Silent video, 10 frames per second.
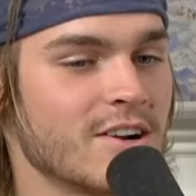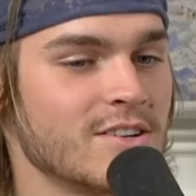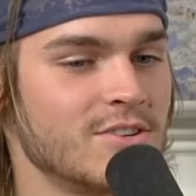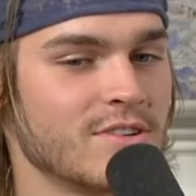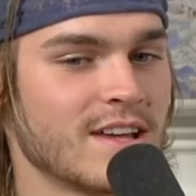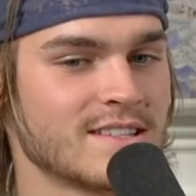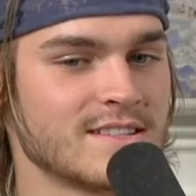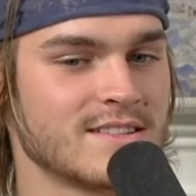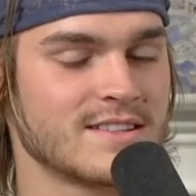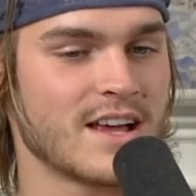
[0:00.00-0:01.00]
doing
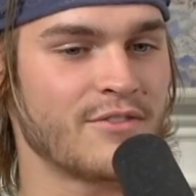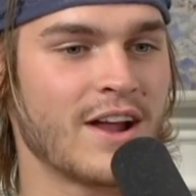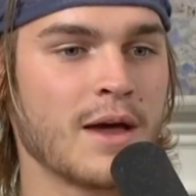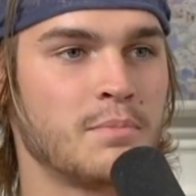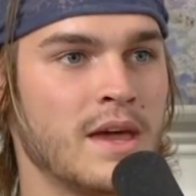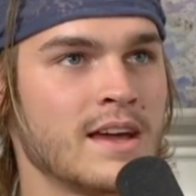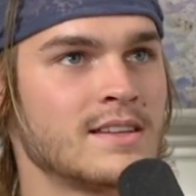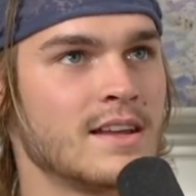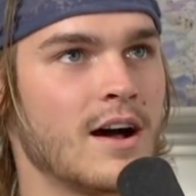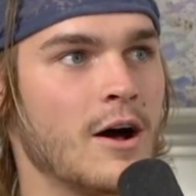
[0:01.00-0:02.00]
lessons and stuff, and I picked
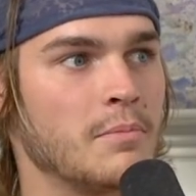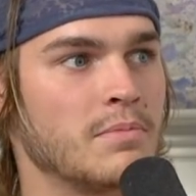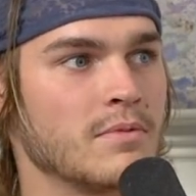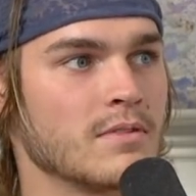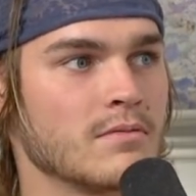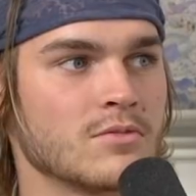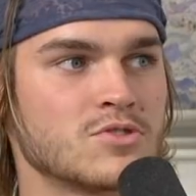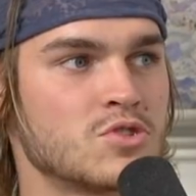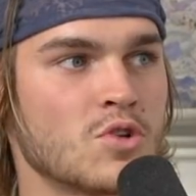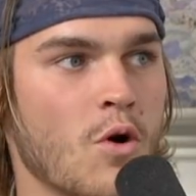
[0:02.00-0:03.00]
it up
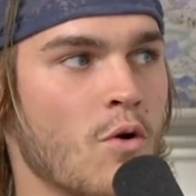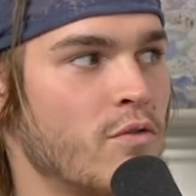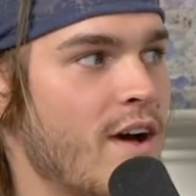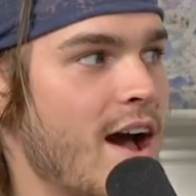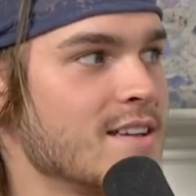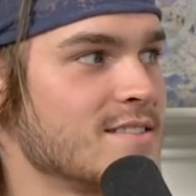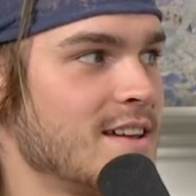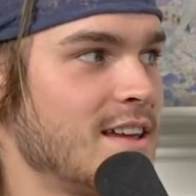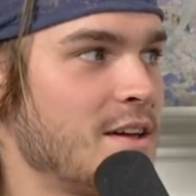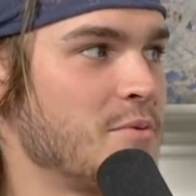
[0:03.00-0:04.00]
so fast.
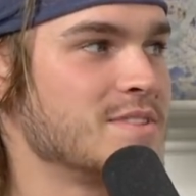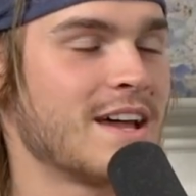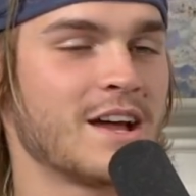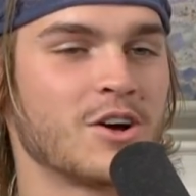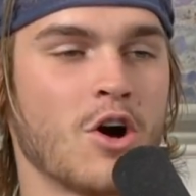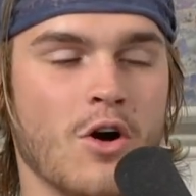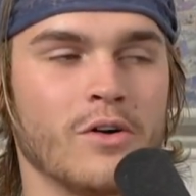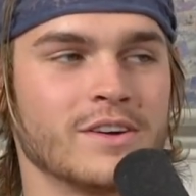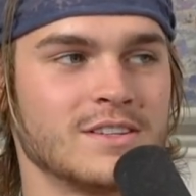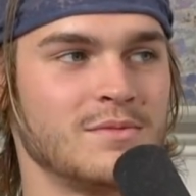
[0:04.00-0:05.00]
Like it was like a
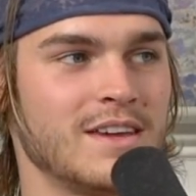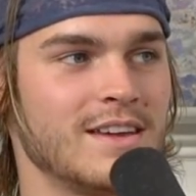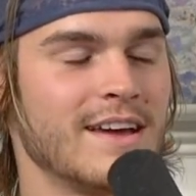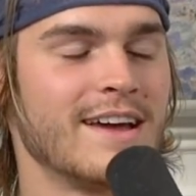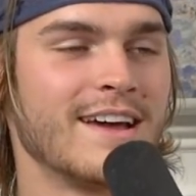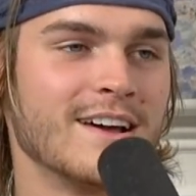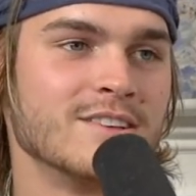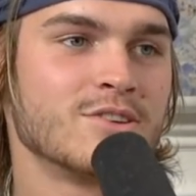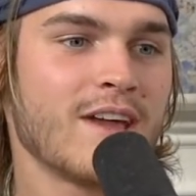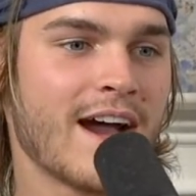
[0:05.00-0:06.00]
calling to me.
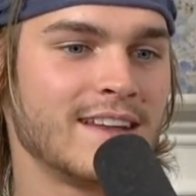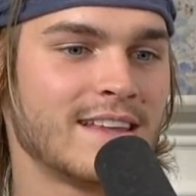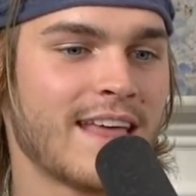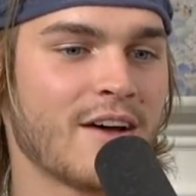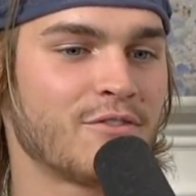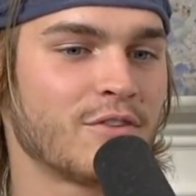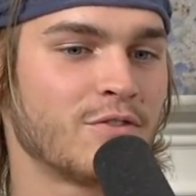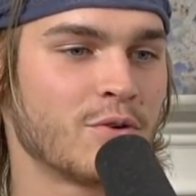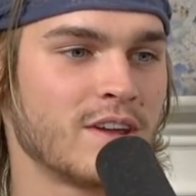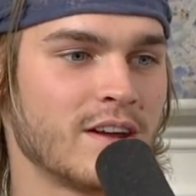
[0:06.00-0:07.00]
So yeah, I did that for
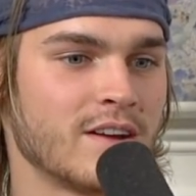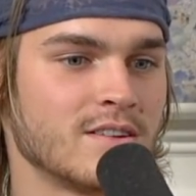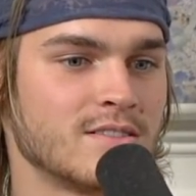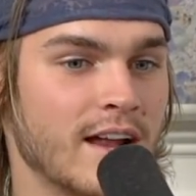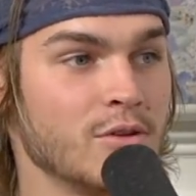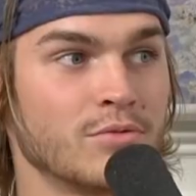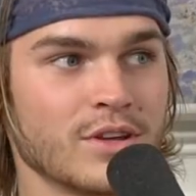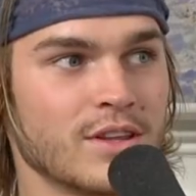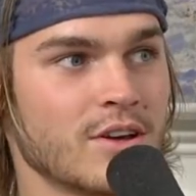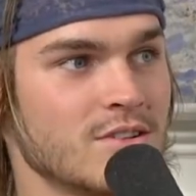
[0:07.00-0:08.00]
4 years. I did
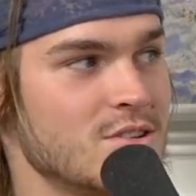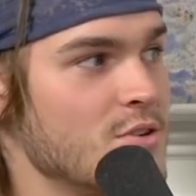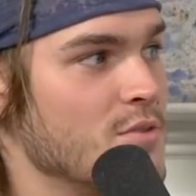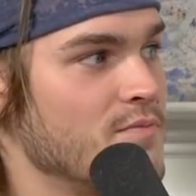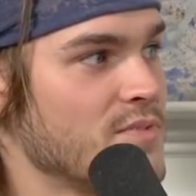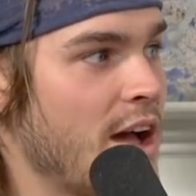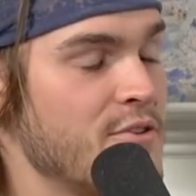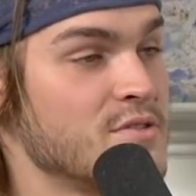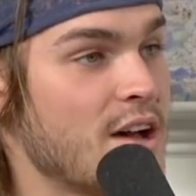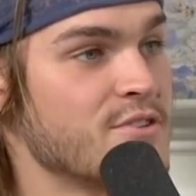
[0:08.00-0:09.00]
really good too. I
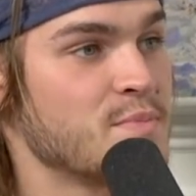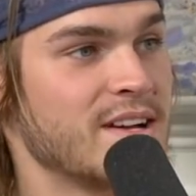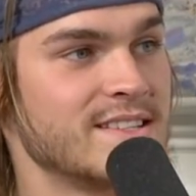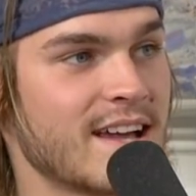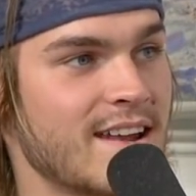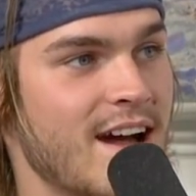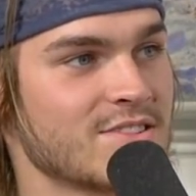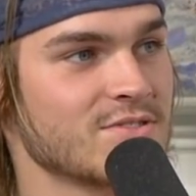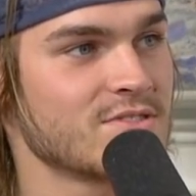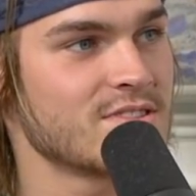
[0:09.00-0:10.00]
was placing at
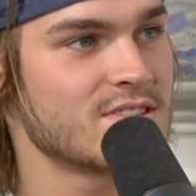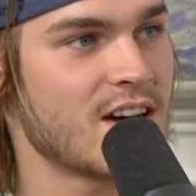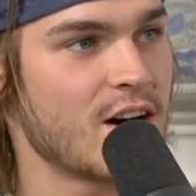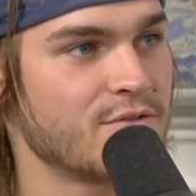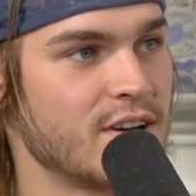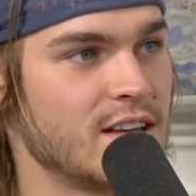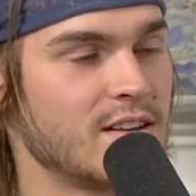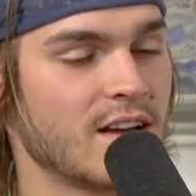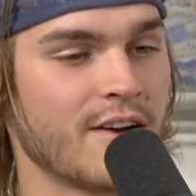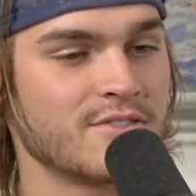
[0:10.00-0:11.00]
nationals and stuff.
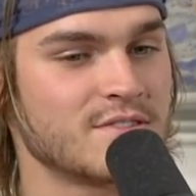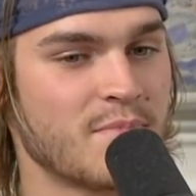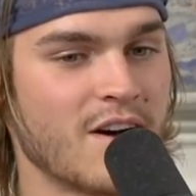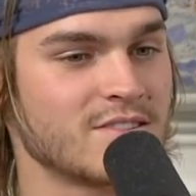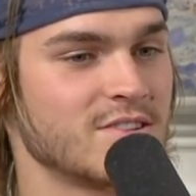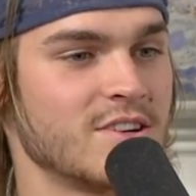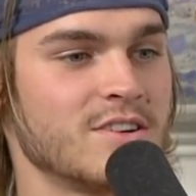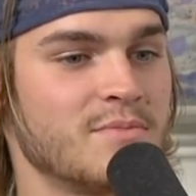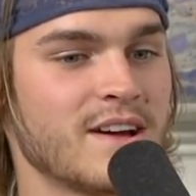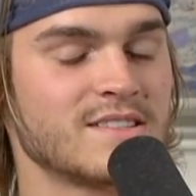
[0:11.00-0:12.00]
I was
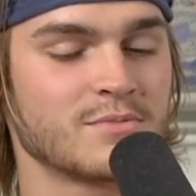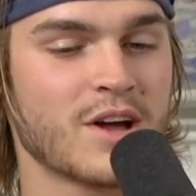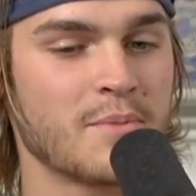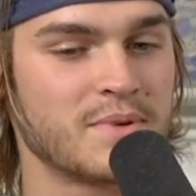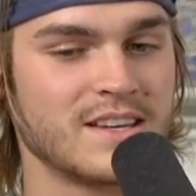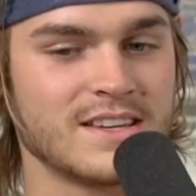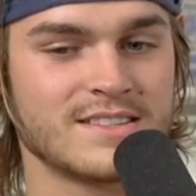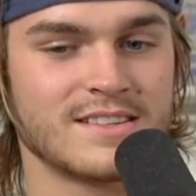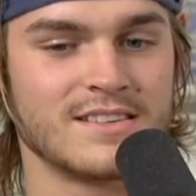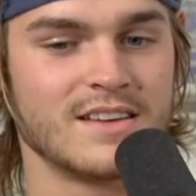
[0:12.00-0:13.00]
sponsored by some companies and